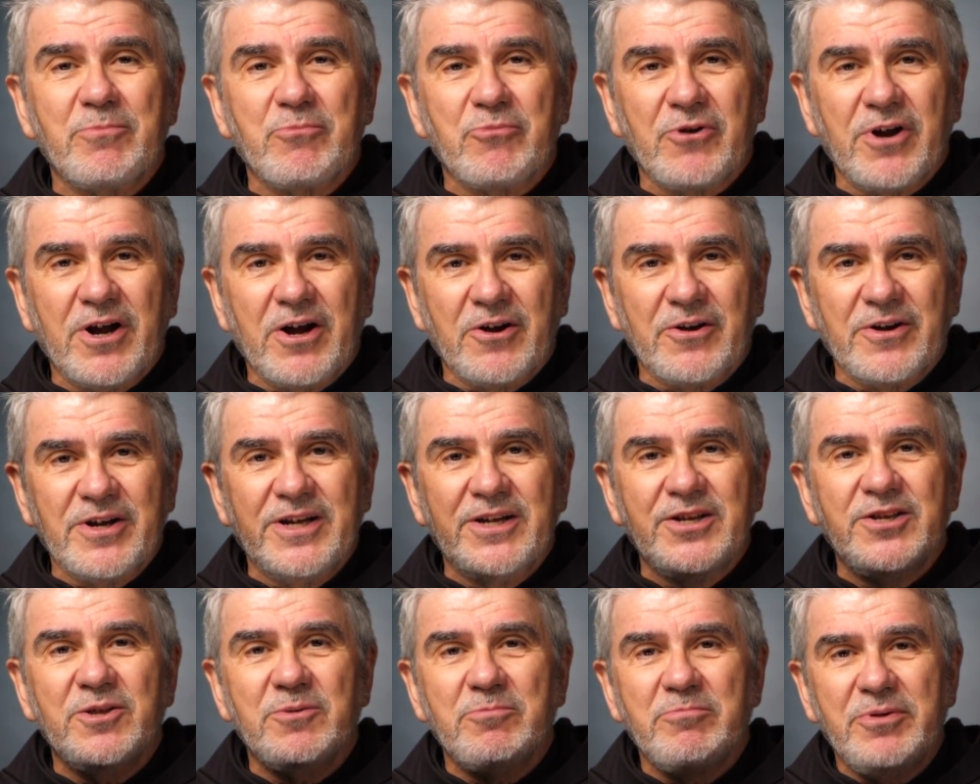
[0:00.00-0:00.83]
prayer
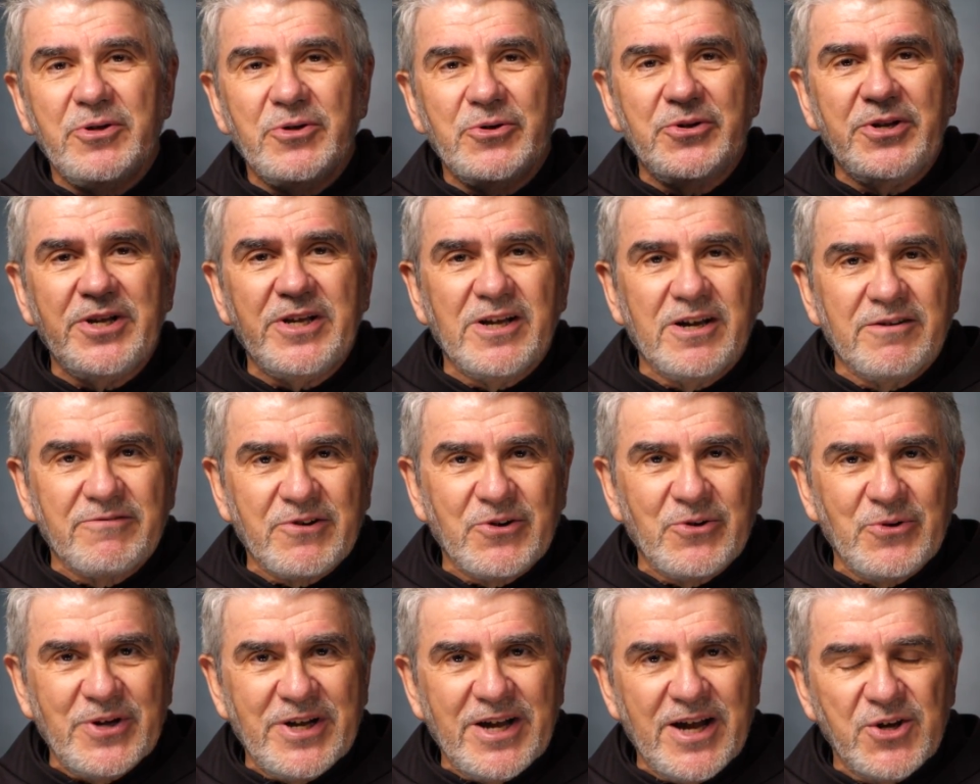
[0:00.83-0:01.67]
in the beauty of
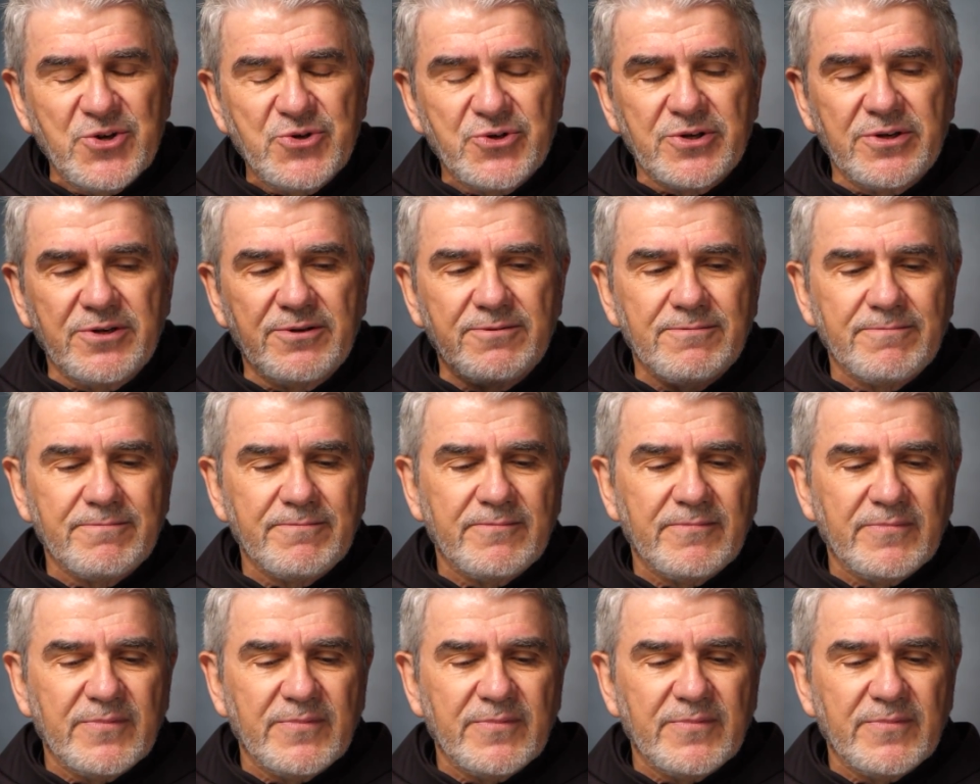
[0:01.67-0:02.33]
creation.